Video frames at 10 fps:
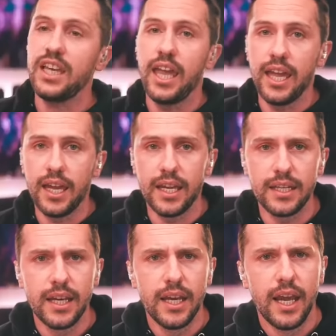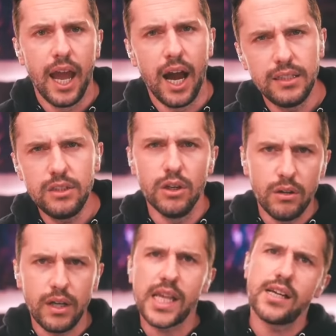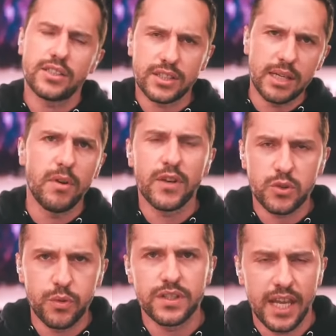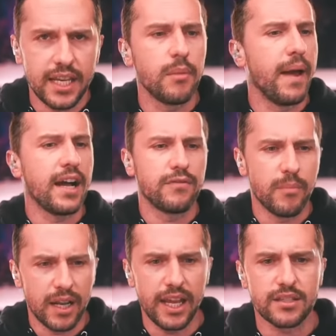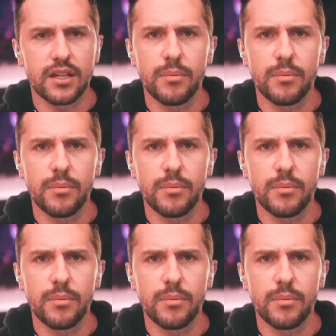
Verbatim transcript: And, uh, you know, as some of us were taken aback from our last